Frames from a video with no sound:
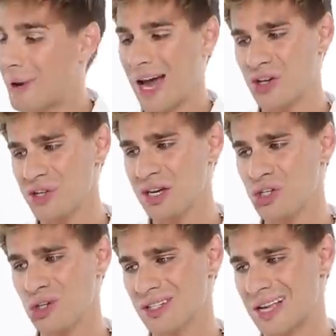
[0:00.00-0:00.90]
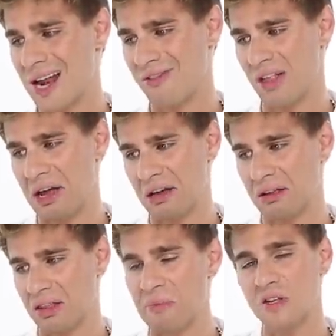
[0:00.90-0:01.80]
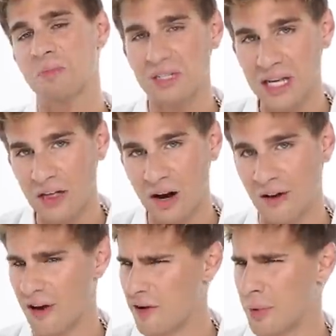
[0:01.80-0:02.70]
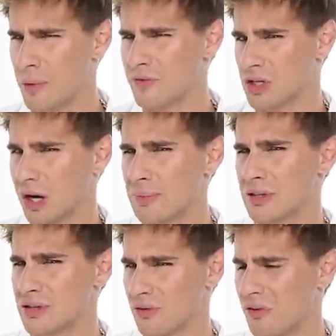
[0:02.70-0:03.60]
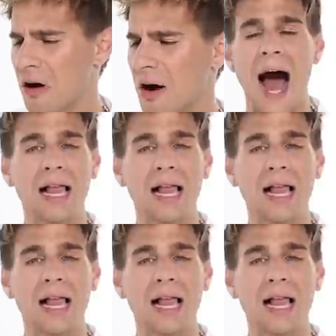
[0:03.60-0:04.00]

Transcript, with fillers: But I actually think she looks kind of like the most put together out of everybody we've talked about so far.